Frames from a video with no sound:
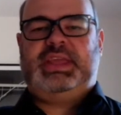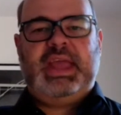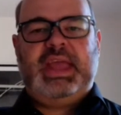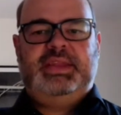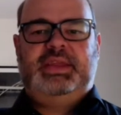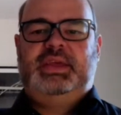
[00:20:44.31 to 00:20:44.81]

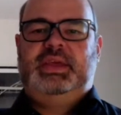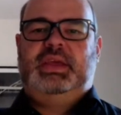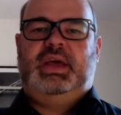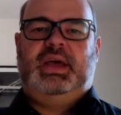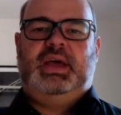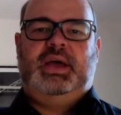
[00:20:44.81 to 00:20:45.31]
Again,
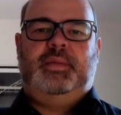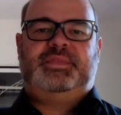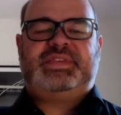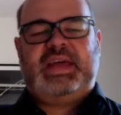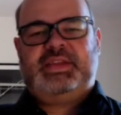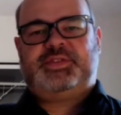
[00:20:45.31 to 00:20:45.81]

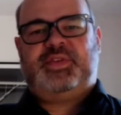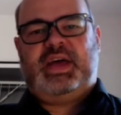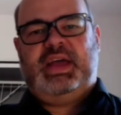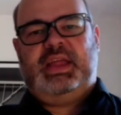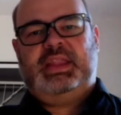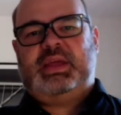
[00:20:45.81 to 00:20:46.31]

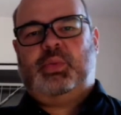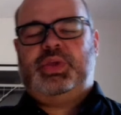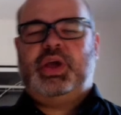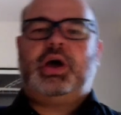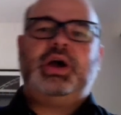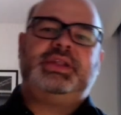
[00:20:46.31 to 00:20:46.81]
satisfied that
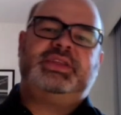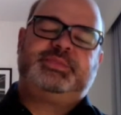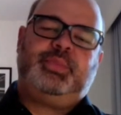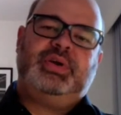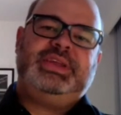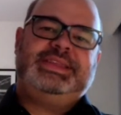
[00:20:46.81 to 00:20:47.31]
we are at
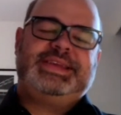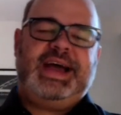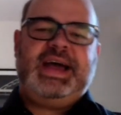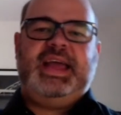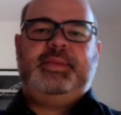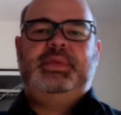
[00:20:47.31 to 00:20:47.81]
this point in
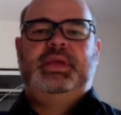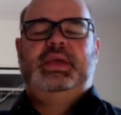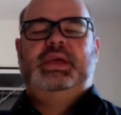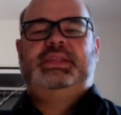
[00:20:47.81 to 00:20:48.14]
time,